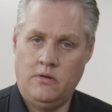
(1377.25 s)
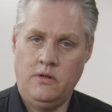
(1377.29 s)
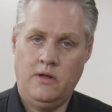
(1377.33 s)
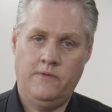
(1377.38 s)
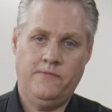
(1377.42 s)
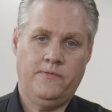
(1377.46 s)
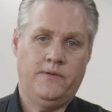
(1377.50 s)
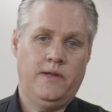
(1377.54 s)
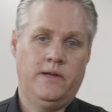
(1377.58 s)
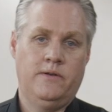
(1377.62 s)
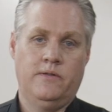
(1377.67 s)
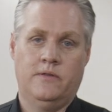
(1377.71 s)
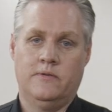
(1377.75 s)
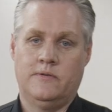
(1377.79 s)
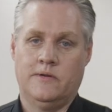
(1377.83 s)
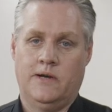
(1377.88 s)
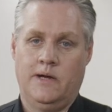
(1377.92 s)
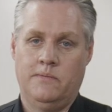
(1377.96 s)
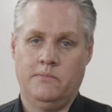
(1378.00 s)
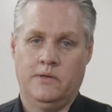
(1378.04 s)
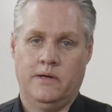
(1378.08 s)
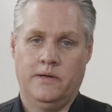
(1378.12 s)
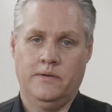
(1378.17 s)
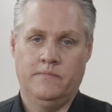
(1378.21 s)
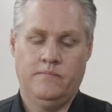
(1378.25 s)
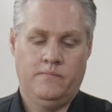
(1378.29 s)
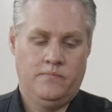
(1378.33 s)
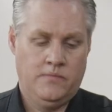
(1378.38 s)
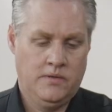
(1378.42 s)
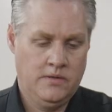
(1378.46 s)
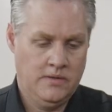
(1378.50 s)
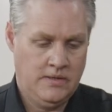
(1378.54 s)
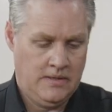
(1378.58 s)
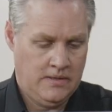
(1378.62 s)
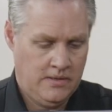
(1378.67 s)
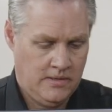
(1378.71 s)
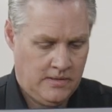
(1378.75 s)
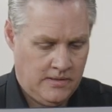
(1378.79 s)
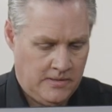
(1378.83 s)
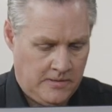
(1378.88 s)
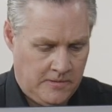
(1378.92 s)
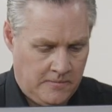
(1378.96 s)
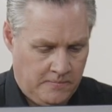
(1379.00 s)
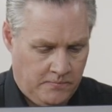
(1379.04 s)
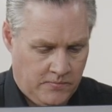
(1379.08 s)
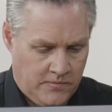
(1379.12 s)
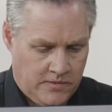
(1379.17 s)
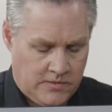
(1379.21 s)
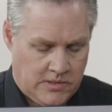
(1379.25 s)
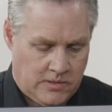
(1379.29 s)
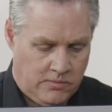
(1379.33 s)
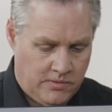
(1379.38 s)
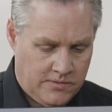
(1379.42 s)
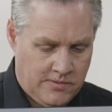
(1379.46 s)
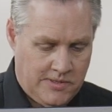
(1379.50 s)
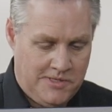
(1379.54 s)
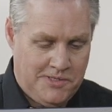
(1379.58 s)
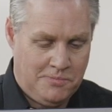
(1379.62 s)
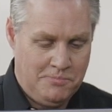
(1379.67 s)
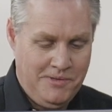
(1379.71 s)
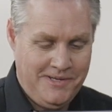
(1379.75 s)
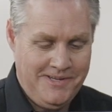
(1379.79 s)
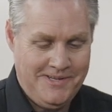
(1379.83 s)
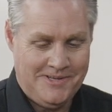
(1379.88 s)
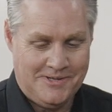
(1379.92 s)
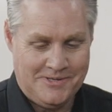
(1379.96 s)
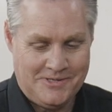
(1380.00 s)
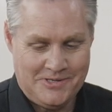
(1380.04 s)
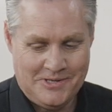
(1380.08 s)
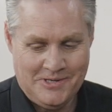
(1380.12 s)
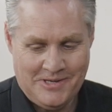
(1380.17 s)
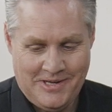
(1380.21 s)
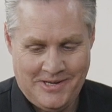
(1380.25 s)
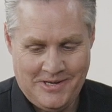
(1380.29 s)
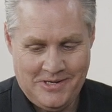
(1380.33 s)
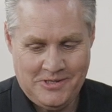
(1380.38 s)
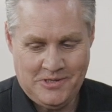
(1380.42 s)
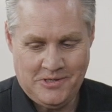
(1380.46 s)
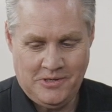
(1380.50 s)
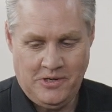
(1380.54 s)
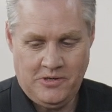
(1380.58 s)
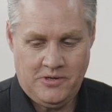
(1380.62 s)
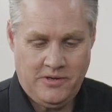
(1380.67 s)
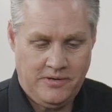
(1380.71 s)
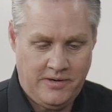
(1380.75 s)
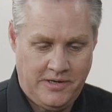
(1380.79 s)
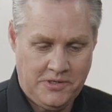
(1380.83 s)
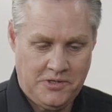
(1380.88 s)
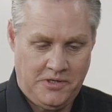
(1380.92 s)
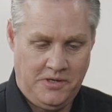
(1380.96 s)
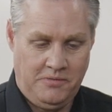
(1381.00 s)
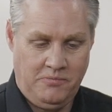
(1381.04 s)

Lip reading: off the end of the timeline. So what this means is you don't actually